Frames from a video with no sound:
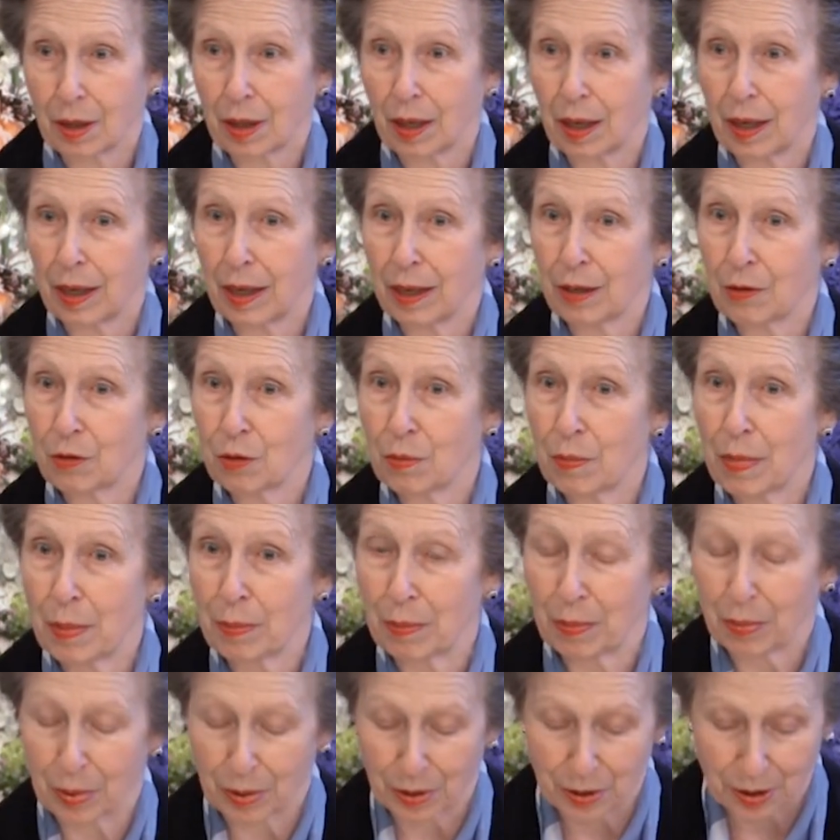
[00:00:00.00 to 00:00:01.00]
I had
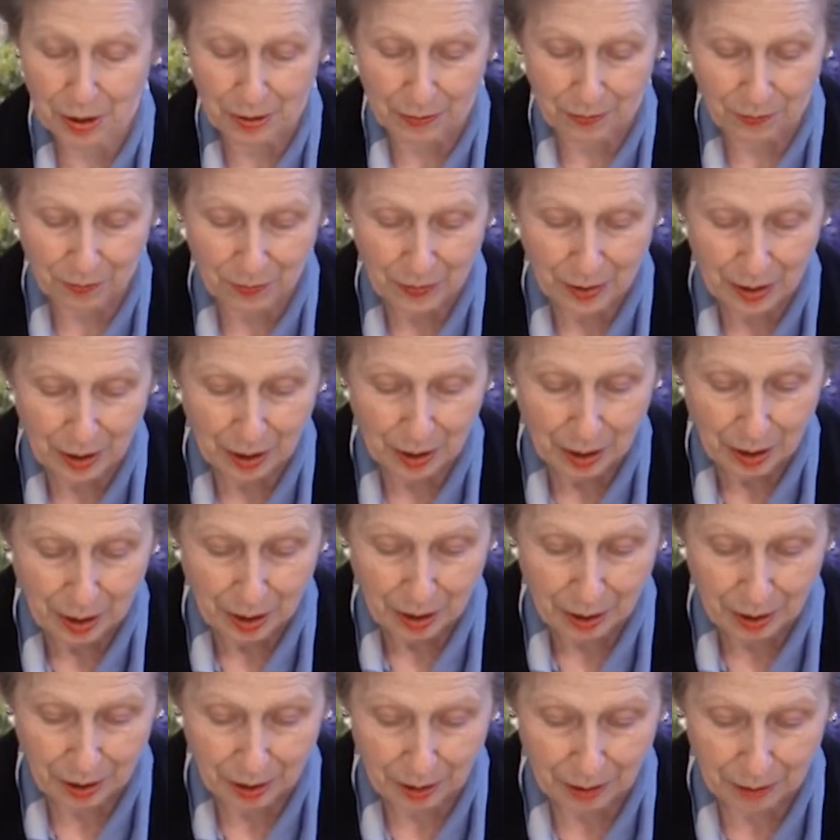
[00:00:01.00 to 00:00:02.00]
remembered.
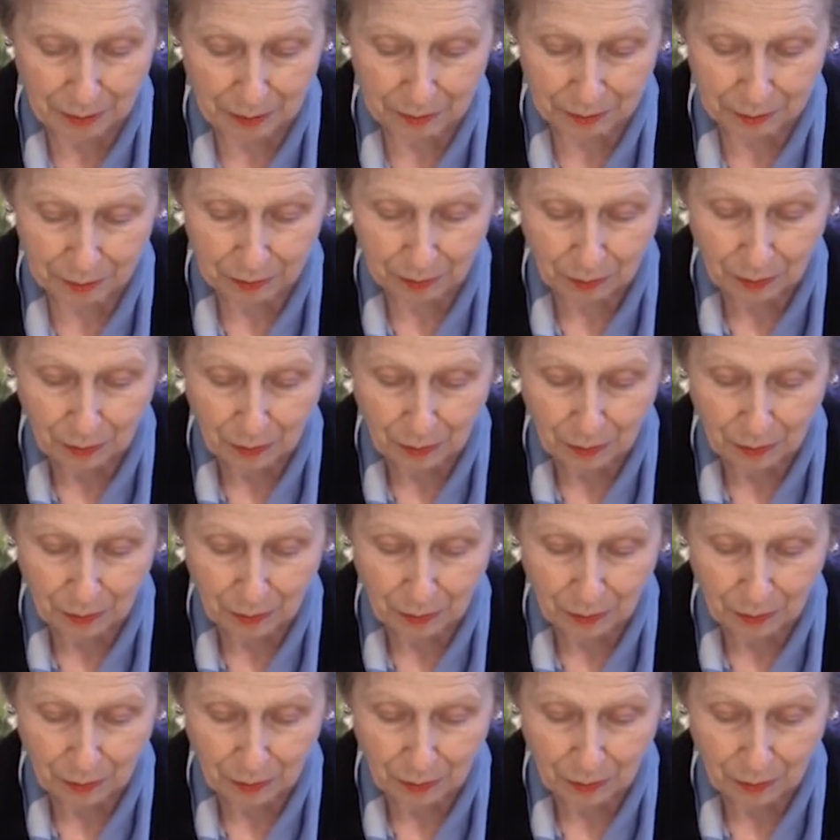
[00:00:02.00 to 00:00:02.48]
Um,